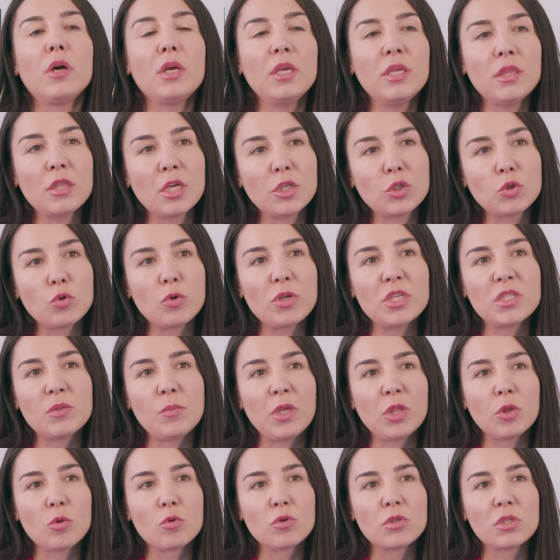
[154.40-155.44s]
in the tourism
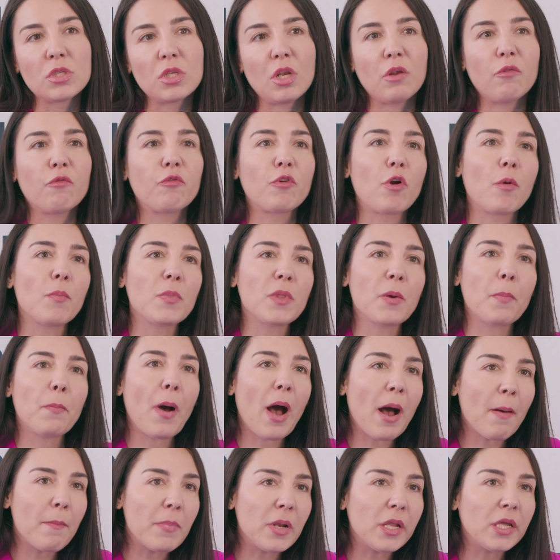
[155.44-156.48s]
industry, from the
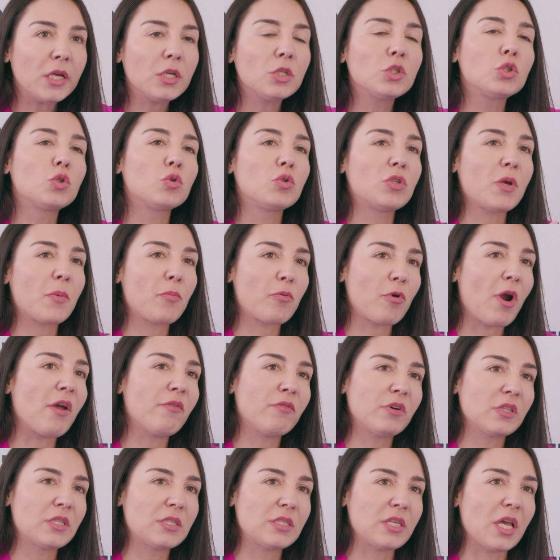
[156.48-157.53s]
public to the
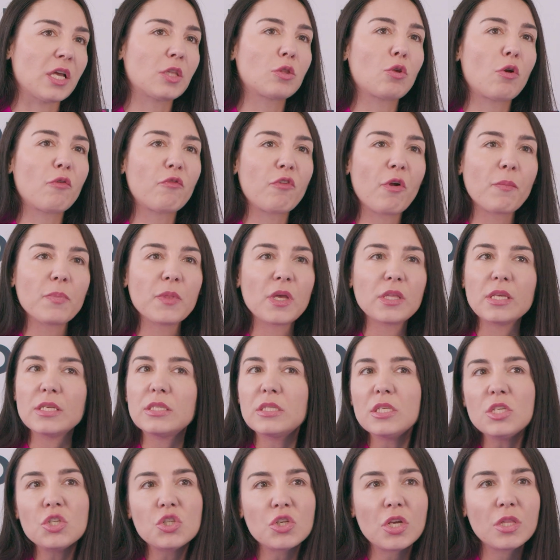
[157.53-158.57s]
private sector, from the
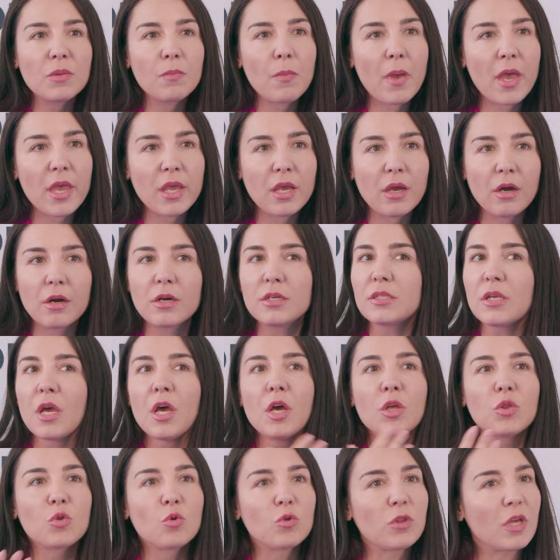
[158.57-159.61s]
decision makers
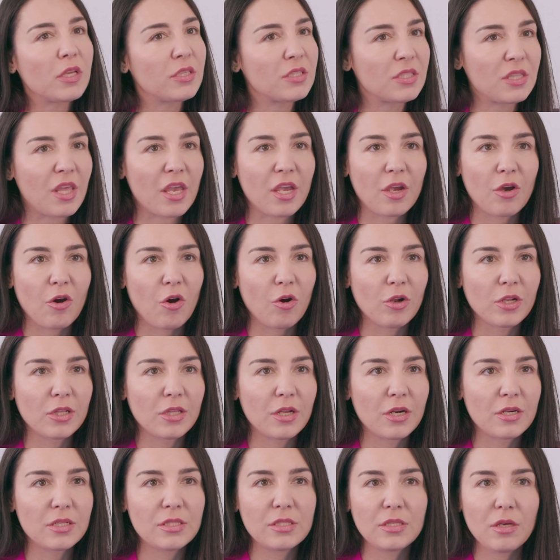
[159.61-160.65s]
to the
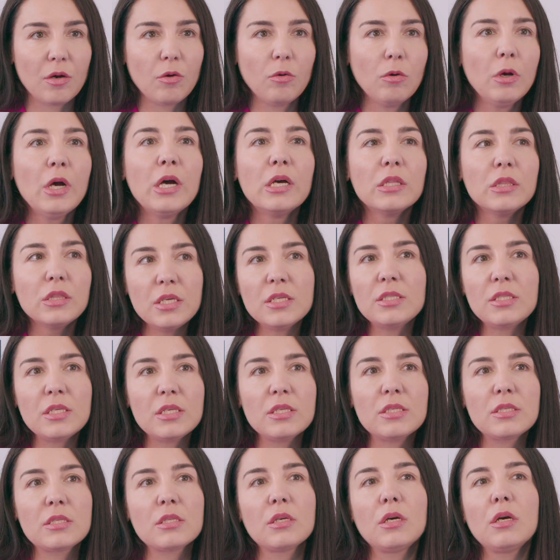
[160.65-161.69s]
stakeholders. So this
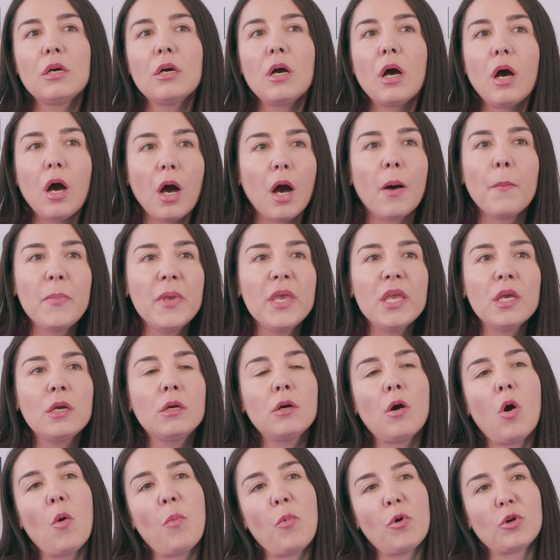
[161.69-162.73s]
is a
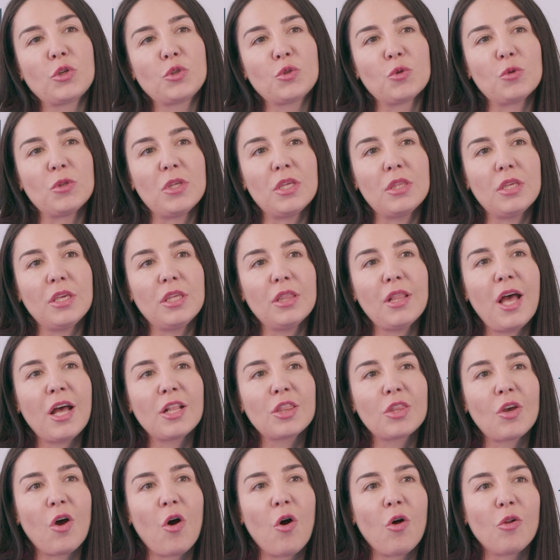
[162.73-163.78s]
big opportunity,
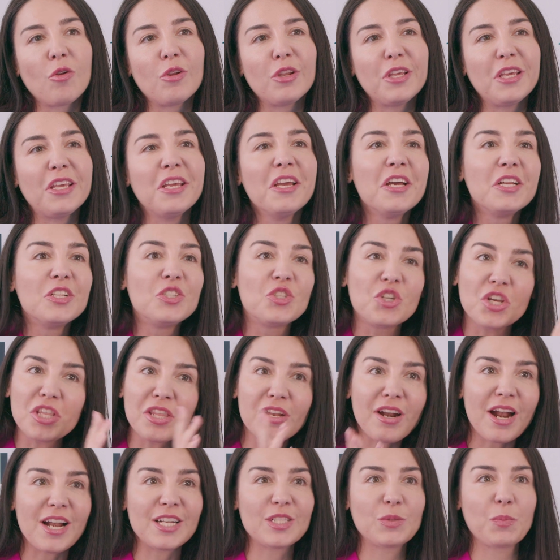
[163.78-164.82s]
not only
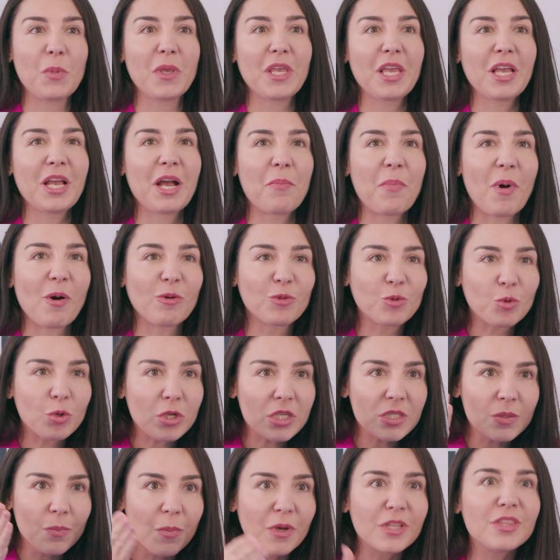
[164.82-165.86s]
general speaking about
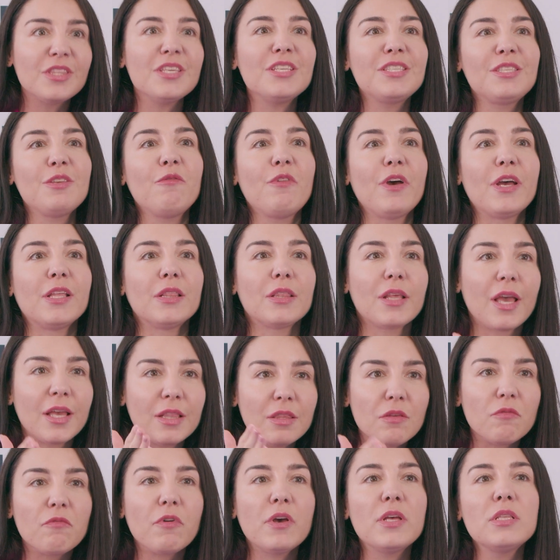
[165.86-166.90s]
tourism, but this event
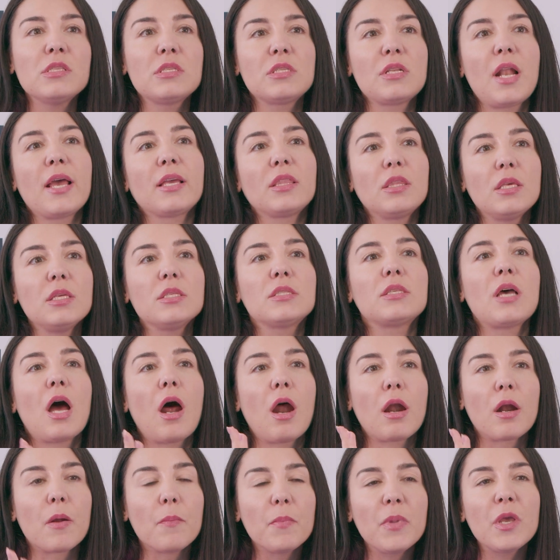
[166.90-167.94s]
and events like this
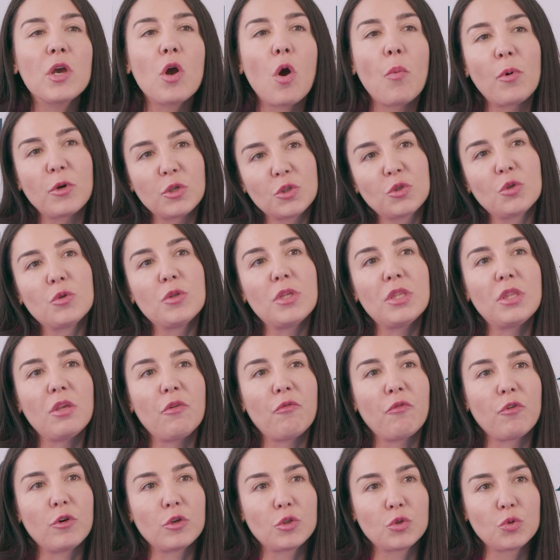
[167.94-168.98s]
are a big opportunity
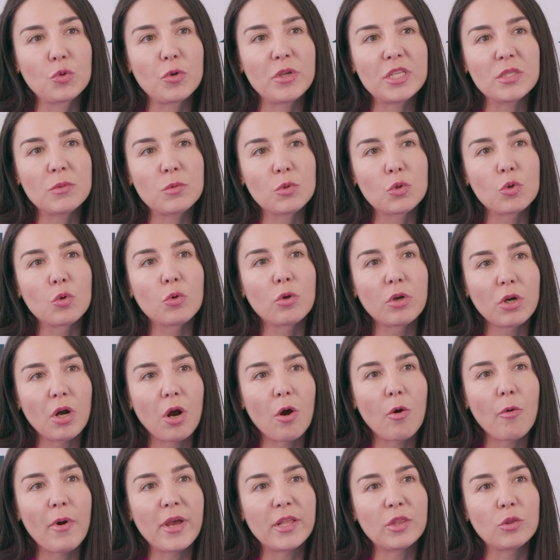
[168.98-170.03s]
for tourism to
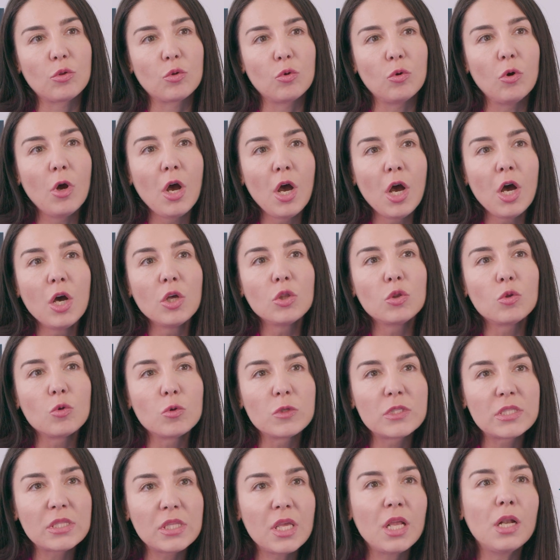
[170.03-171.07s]
grow and to
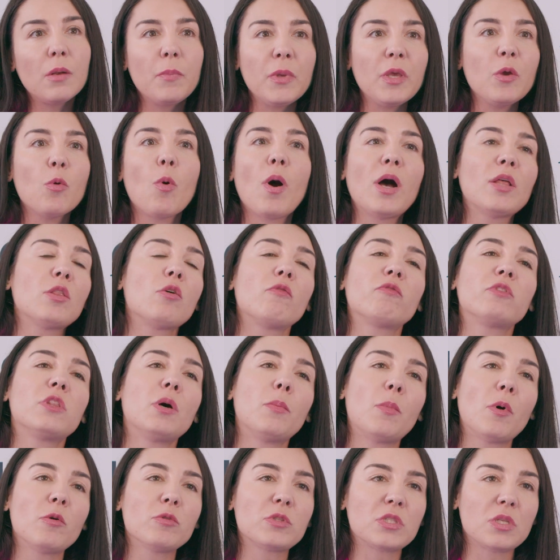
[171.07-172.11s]
still be one of the
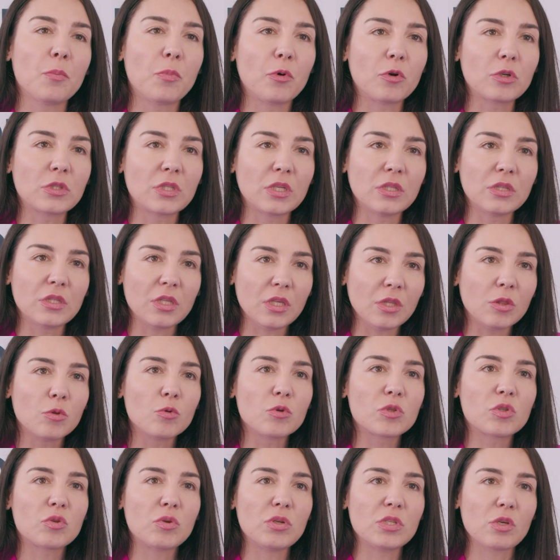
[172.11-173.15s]
most important
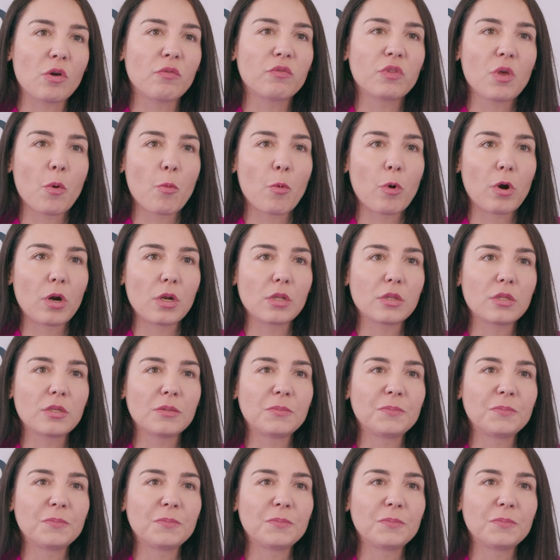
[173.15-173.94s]
industries of the world.